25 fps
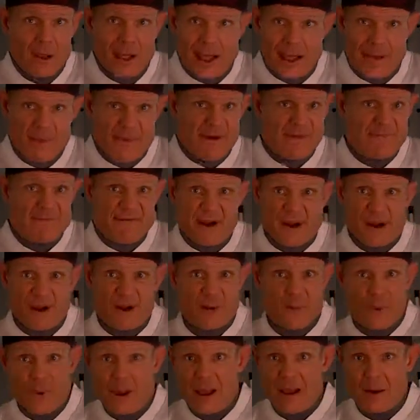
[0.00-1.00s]
I'm not fucking
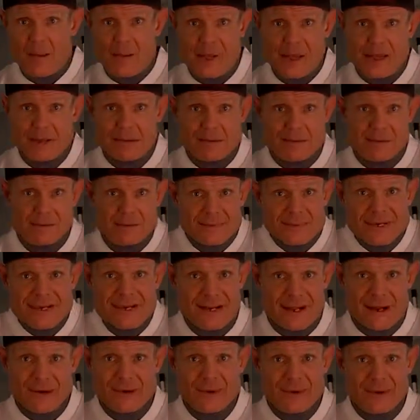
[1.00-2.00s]
around, man.
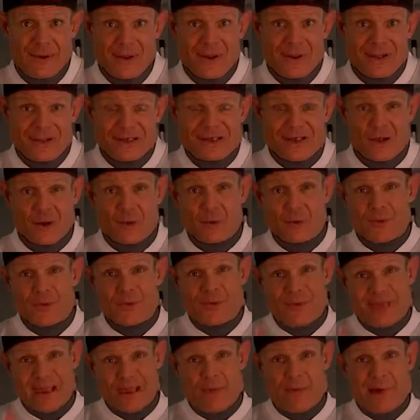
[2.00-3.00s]
You know? So
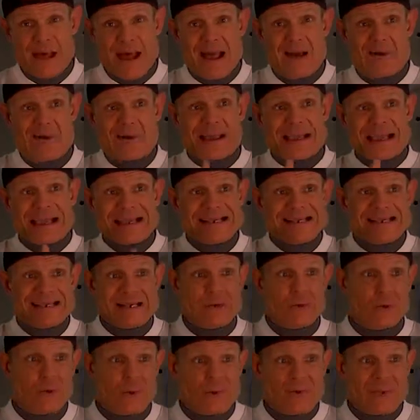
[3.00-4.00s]
think about how easy
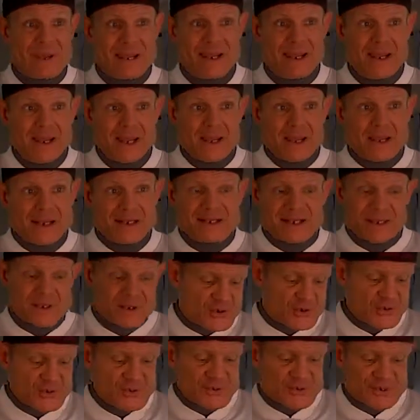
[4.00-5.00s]
it would be to
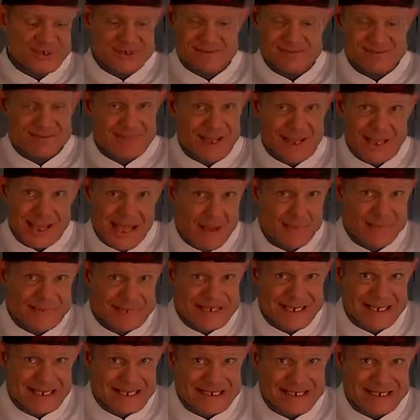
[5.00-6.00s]
choose a
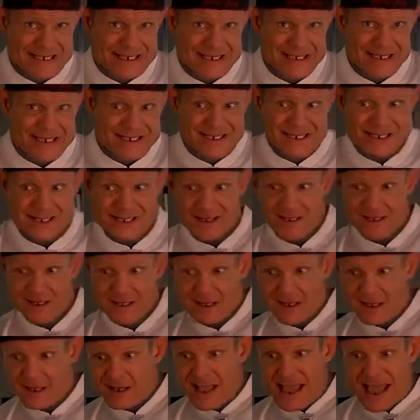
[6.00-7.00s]
competition to
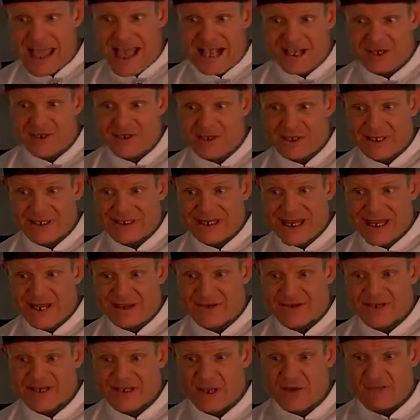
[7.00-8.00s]
actually take
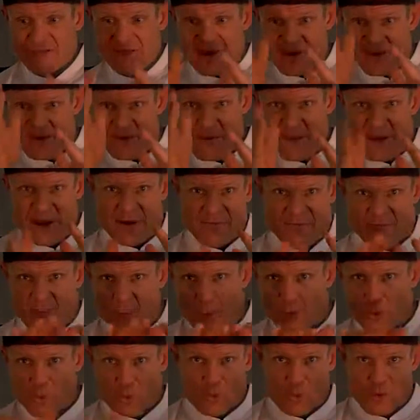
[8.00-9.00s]
yourself out of the
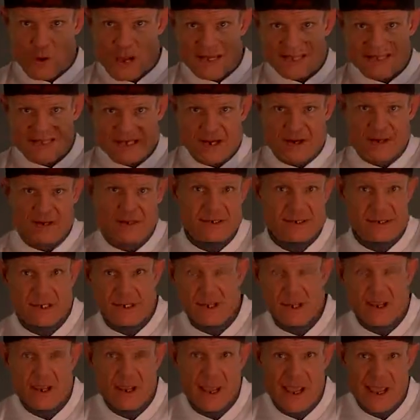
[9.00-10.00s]
metaphorical crosshairs
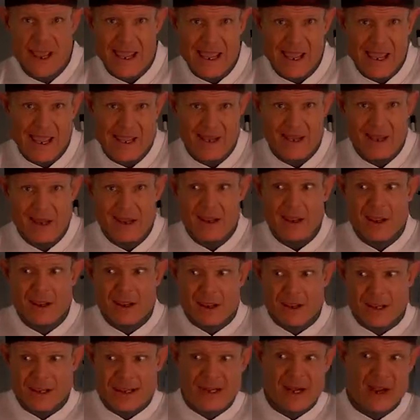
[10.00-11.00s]
and
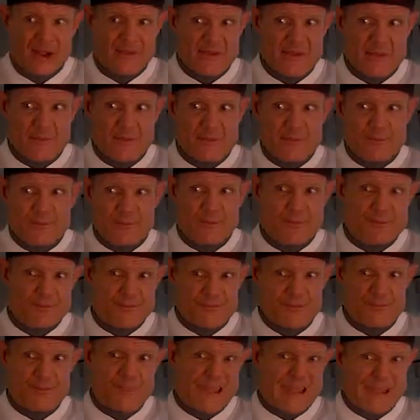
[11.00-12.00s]
get on the
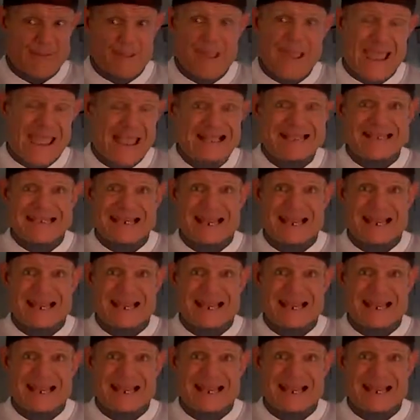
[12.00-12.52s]
being paid